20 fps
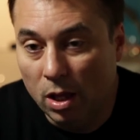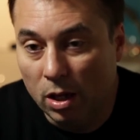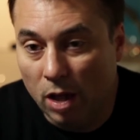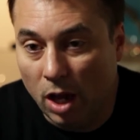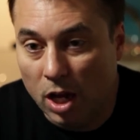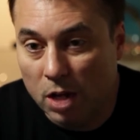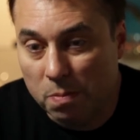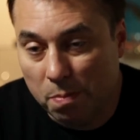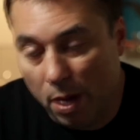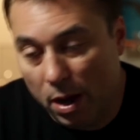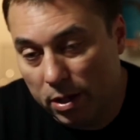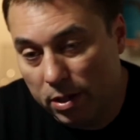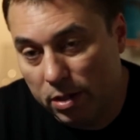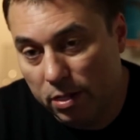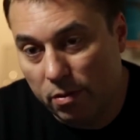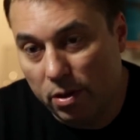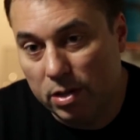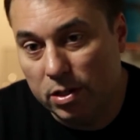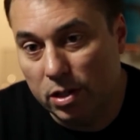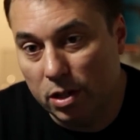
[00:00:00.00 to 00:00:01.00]
Large parts of
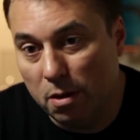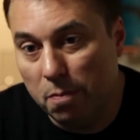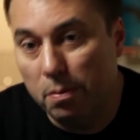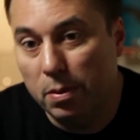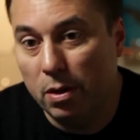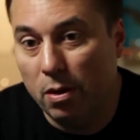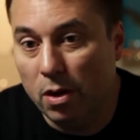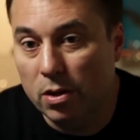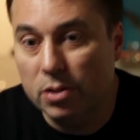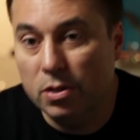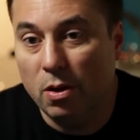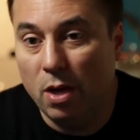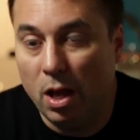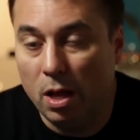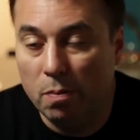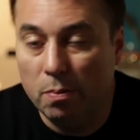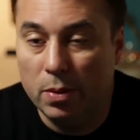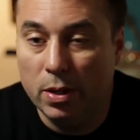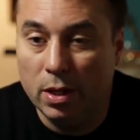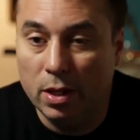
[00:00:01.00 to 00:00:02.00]
the rest of the company are also
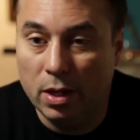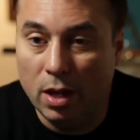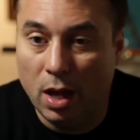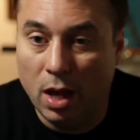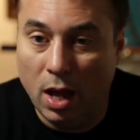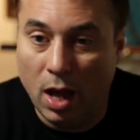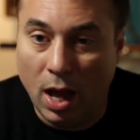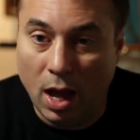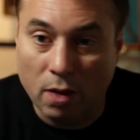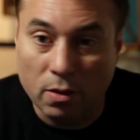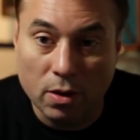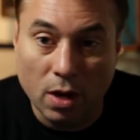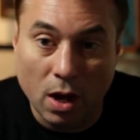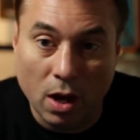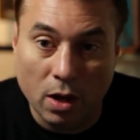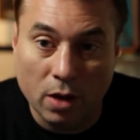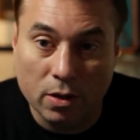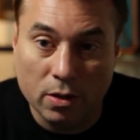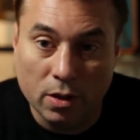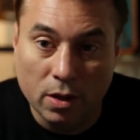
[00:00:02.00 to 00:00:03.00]
helping out
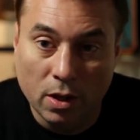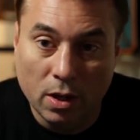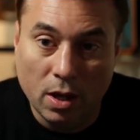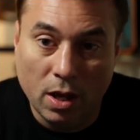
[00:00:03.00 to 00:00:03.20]
on